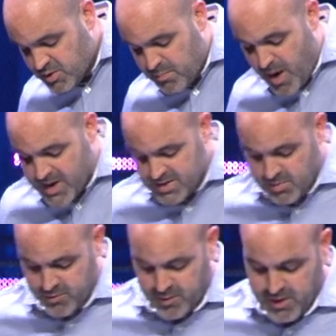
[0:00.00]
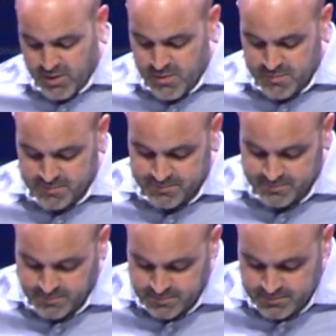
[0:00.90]
are possible for you.
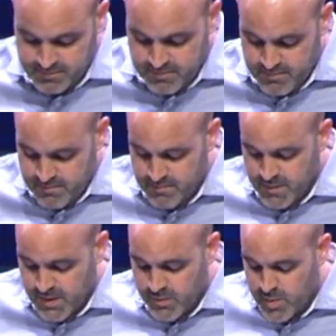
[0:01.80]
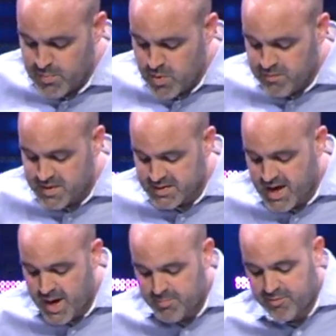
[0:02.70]
Remove this
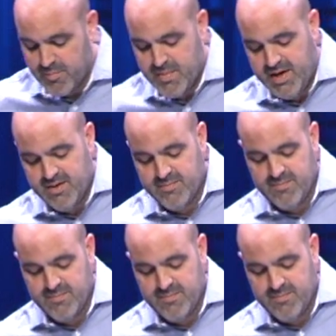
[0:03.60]
cup from me.